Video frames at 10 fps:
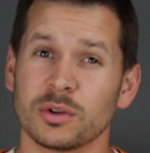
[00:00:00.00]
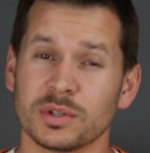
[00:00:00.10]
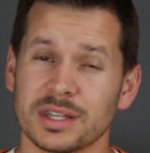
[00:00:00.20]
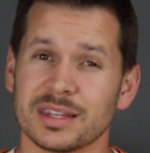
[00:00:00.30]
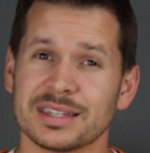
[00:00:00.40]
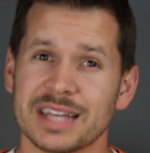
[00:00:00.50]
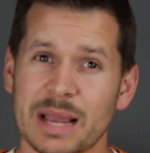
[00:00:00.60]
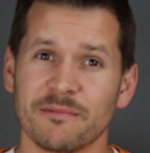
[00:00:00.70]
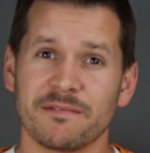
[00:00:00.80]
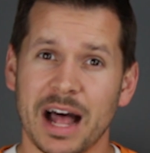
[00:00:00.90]
using the
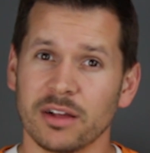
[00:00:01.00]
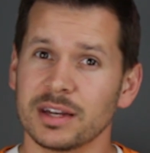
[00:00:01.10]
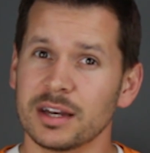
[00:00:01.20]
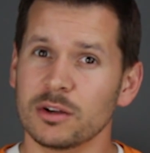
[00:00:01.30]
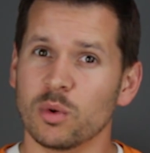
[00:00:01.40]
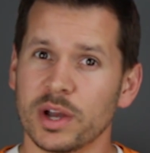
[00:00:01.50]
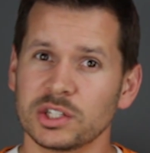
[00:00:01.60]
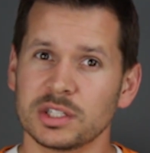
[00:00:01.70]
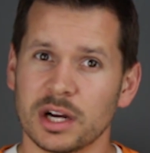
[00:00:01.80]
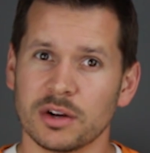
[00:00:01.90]
same validated
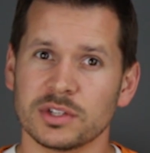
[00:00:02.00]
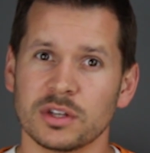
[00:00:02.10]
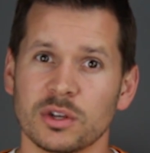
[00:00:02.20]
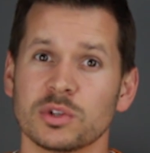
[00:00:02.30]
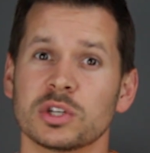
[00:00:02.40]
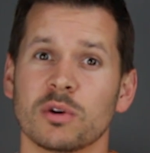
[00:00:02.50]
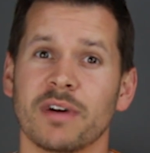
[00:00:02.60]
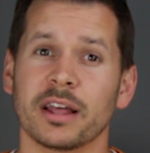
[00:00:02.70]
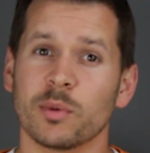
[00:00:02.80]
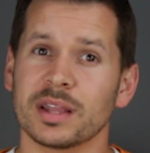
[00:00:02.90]
questionnaires used to
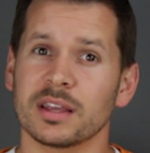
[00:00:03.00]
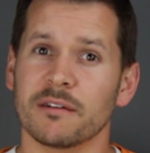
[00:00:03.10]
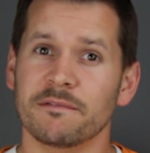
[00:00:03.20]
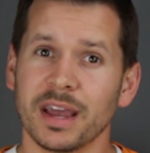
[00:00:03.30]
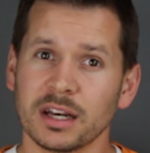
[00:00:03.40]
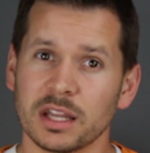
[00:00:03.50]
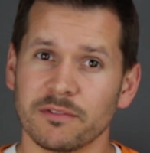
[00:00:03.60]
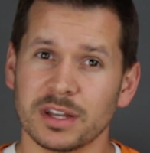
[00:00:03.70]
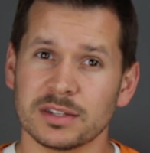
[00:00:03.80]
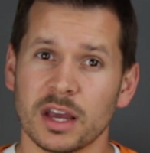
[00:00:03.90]
evaluate the
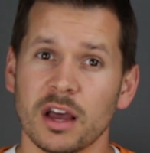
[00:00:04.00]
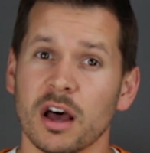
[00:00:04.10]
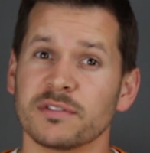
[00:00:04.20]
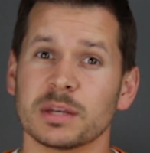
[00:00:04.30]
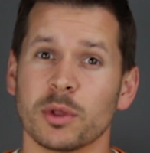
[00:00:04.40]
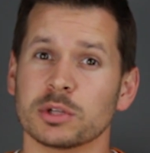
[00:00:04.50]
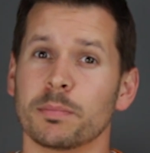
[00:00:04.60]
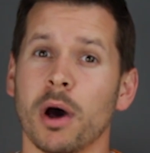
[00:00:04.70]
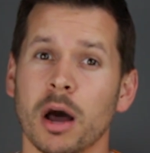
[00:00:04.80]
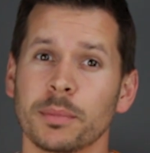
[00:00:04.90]
effectiveness of some of those
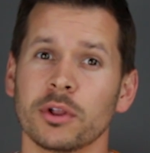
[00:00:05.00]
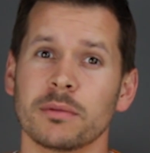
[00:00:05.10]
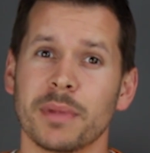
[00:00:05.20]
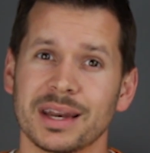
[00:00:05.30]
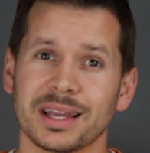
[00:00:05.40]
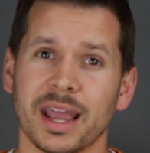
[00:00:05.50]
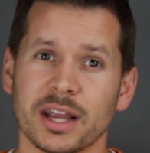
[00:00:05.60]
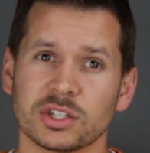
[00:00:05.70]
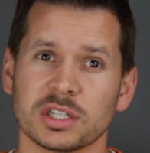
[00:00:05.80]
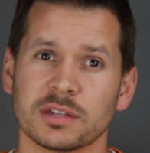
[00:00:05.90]
popular
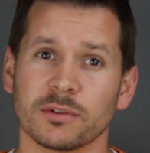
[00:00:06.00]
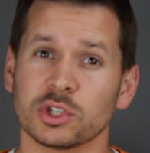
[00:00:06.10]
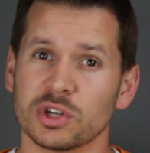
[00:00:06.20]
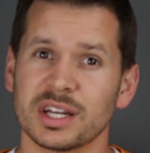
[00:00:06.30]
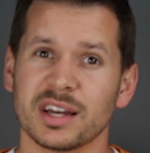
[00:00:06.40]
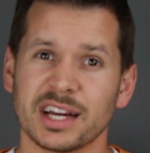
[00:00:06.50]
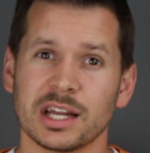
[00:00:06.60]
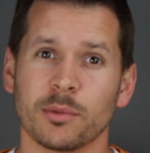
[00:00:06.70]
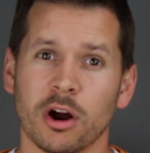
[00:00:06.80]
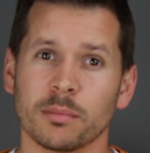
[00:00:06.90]
medications for treating
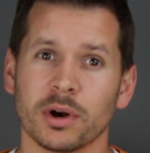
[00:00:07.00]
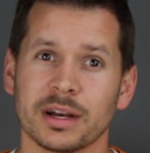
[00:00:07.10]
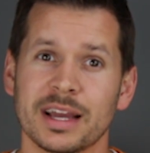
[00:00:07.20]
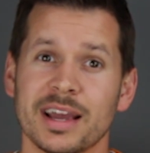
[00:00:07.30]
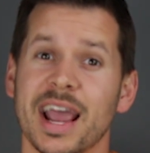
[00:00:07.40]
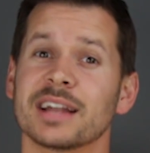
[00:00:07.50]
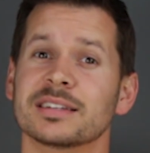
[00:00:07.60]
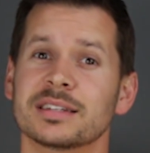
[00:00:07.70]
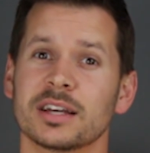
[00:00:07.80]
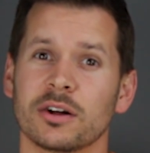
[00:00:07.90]
nighttime heartburn. And
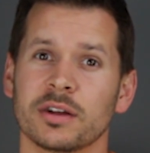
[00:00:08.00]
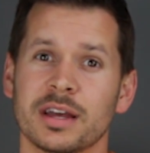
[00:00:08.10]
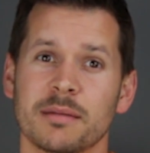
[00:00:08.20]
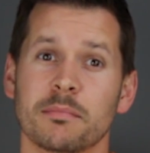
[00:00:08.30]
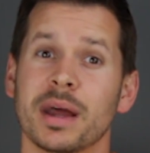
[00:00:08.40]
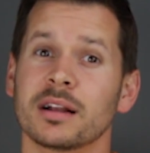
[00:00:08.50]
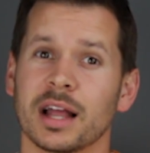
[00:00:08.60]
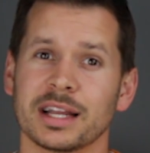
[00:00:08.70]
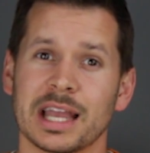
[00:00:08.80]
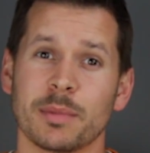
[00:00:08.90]
still,
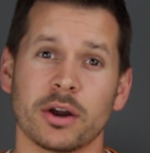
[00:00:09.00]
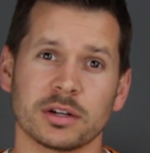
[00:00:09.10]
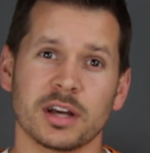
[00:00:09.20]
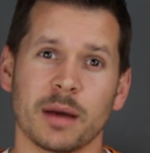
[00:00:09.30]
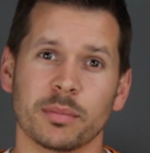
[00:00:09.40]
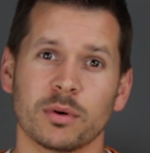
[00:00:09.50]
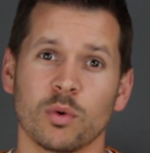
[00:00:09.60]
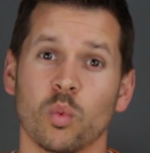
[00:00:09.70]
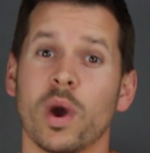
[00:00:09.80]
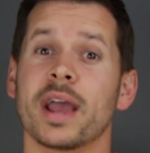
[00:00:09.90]
MedCline came out on top,
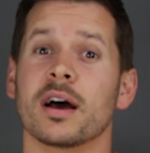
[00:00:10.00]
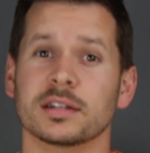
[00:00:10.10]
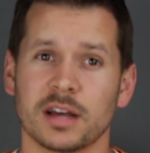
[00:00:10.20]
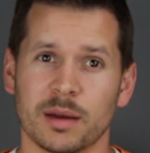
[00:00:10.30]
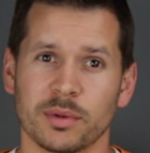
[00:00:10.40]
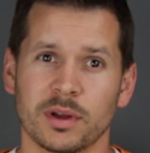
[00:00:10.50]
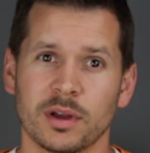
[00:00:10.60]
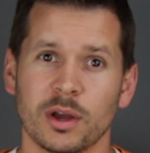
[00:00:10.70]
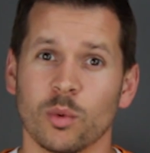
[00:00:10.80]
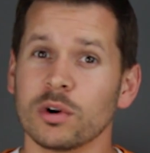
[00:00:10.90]
way on top.
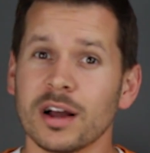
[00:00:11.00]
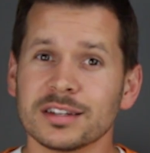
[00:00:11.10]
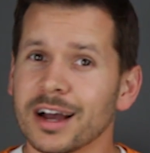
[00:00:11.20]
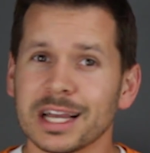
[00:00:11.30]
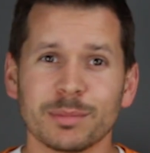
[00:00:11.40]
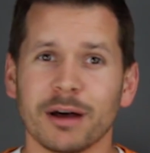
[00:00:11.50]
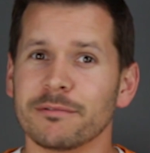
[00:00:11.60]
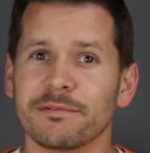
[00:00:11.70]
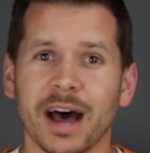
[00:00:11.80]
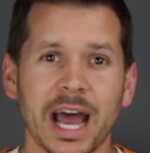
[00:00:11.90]
We're not talking
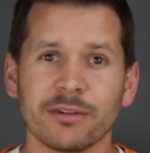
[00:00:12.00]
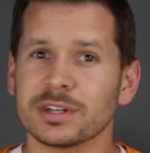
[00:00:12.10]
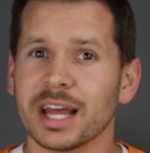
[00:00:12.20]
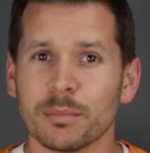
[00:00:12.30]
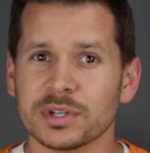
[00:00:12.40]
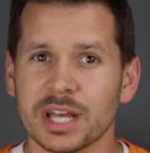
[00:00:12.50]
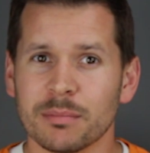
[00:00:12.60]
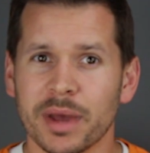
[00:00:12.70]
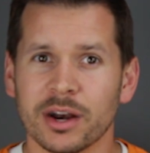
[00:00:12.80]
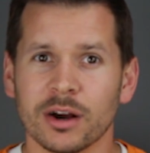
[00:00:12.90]
about 5 or
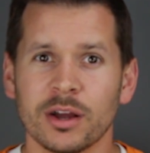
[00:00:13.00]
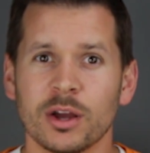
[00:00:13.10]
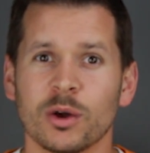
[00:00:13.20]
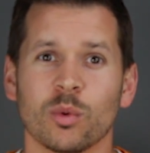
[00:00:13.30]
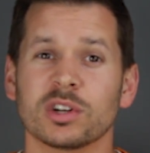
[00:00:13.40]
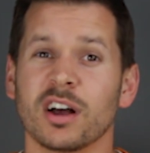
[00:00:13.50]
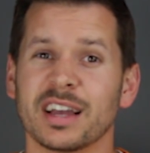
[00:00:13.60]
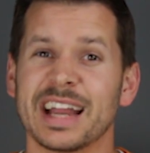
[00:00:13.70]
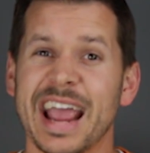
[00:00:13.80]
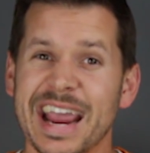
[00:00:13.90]
10% better, we're
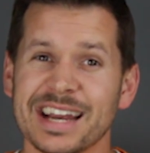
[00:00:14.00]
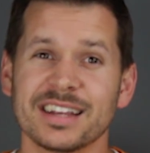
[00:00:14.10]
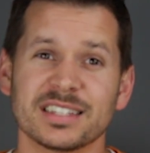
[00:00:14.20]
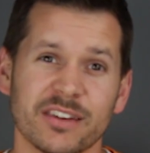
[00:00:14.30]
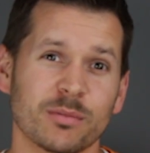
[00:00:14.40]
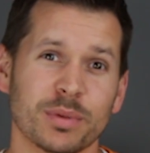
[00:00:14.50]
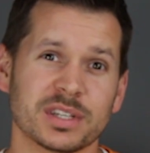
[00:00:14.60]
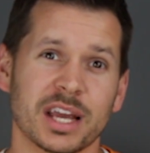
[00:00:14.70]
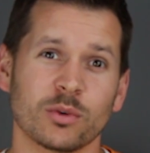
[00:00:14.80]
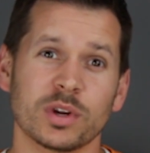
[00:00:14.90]
talking
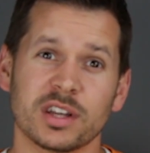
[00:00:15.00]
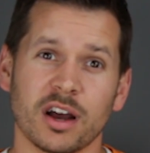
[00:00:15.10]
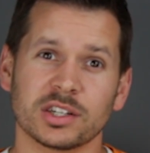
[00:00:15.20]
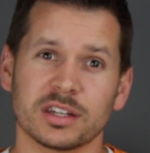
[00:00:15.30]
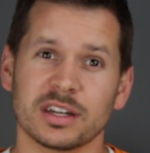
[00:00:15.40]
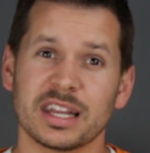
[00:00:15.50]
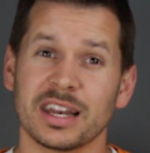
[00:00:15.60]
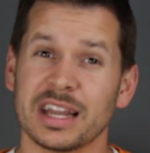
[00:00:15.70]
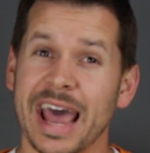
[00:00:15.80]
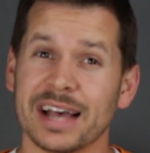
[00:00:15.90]
87% reduction
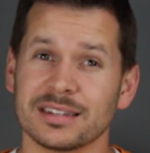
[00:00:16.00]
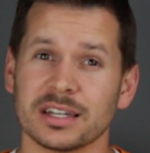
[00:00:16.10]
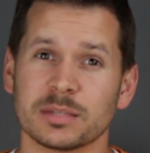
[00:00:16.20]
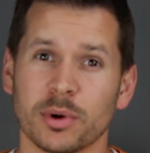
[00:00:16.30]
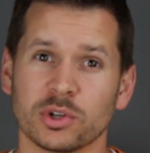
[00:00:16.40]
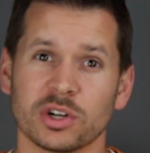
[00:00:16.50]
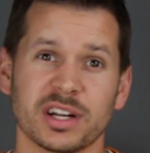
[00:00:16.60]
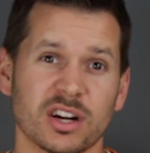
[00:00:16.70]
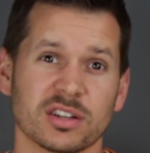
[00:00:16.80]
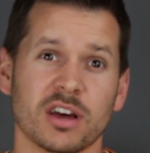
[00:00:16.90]
in acid exposure
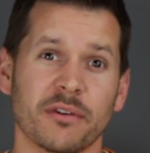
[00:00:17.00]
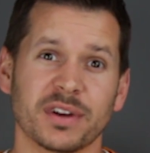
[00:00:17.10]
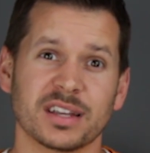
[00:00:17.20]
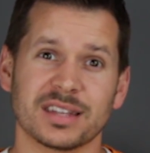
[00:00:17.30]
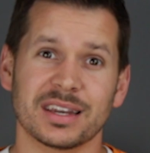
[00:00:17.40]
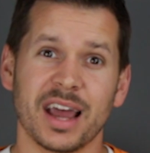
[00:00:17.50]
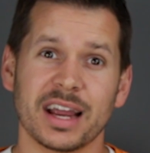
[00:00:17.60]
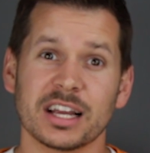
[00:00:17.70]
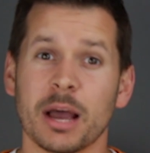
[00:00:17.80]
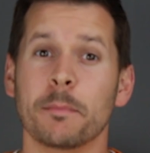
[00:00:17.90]
in your esophagus at
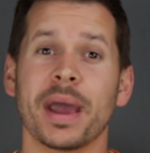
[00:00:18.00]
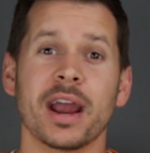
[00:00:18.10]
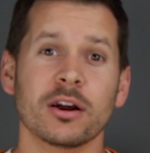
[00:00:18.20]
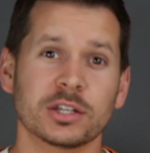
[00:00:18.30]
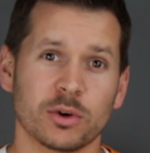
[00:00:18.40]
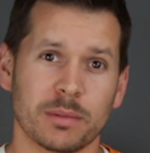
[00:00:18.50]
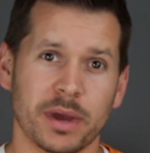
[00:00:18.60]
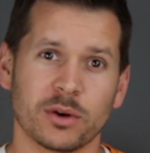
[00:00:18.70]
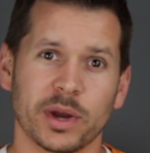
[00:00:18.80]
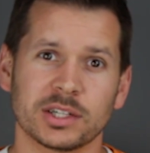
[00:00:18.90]
night compared to a
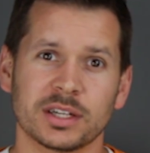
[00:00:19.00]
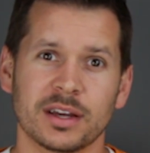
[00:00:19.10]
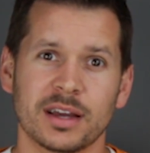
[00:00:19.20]
bed wedge.